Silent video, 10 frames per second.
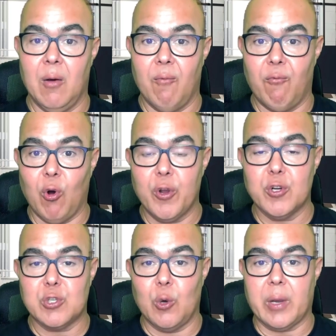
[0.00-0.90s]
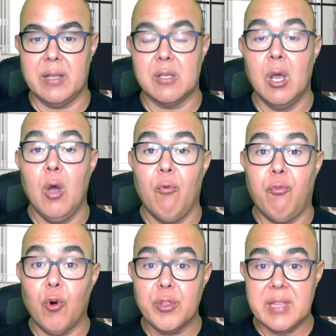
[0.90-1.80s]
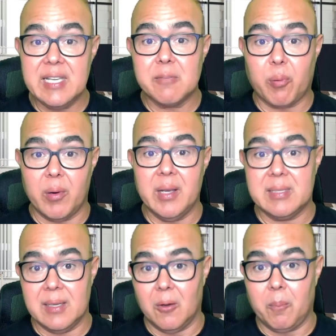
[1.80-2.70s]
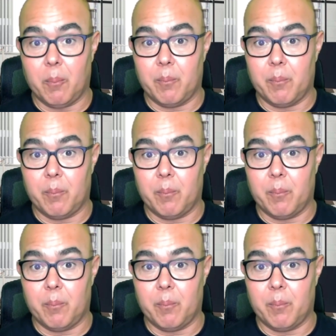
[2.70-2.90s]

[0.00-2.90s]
VOYR tokens for these pre-sale